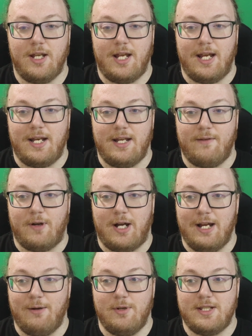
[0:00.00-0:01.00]
And if
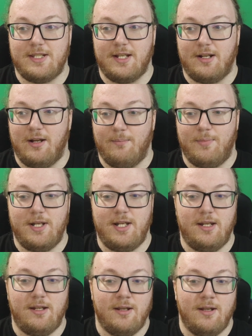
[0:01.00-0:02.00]
I was the
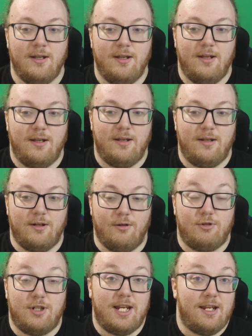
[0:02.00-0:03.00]
company,
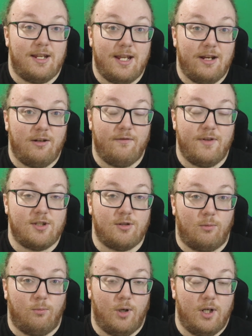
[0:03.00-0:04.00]
taking care of this,
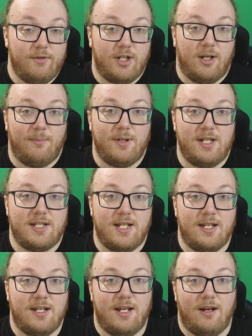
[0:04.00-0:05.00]
or one of the companies
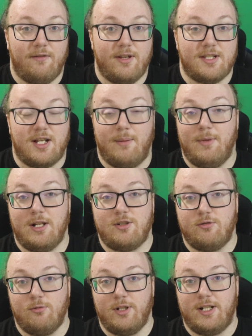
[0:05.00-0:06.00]
taking care of this, I'm not
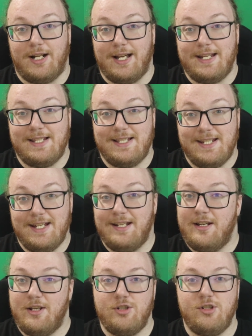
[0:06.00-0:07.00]
sure that I see
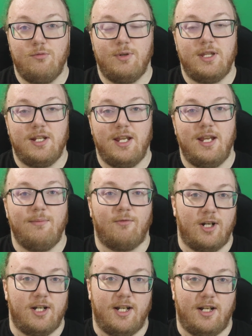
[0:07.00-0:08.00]
an issue with the game
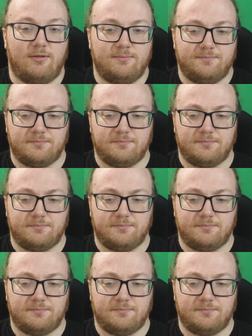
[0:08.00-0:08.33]
right now.